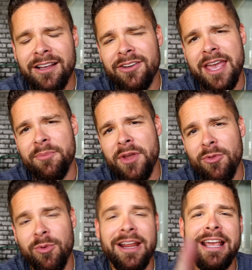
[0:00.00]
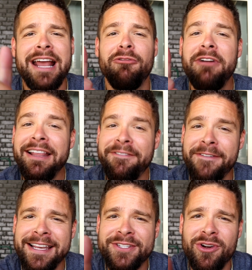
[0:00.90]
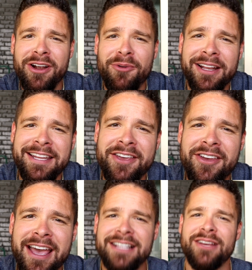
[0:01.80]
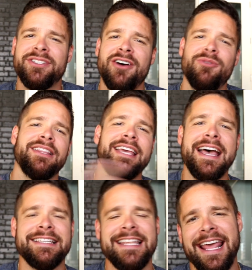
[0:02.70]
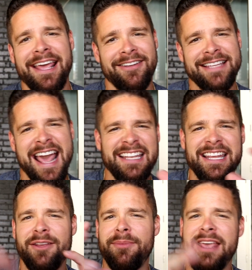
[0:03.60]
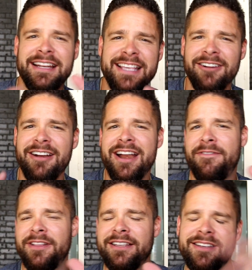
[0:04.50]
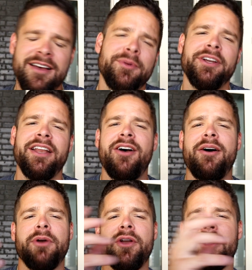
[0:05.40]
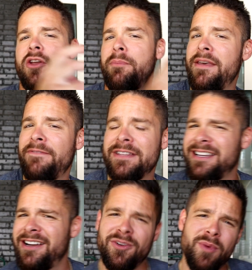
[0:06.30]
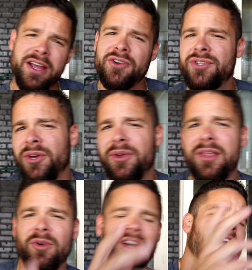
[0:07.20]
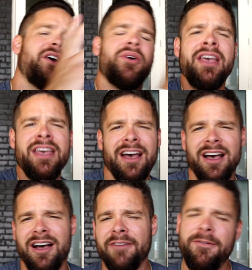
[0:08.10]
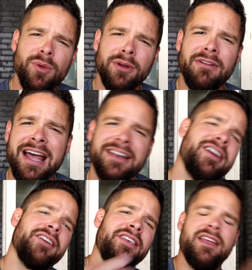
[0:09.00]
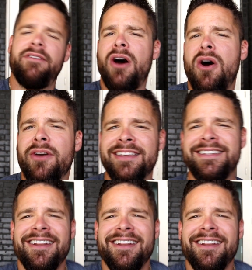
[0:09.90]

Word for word: Okay, I'm done with work. I got a really funny story I want to tell you guys. I was talking with the guys today and I was kind of telling them the itinerary for the summer. You know, I'm going to go to Memphis here in a week or two and then we're going to go uh, four-wheeler riding here at the end of August.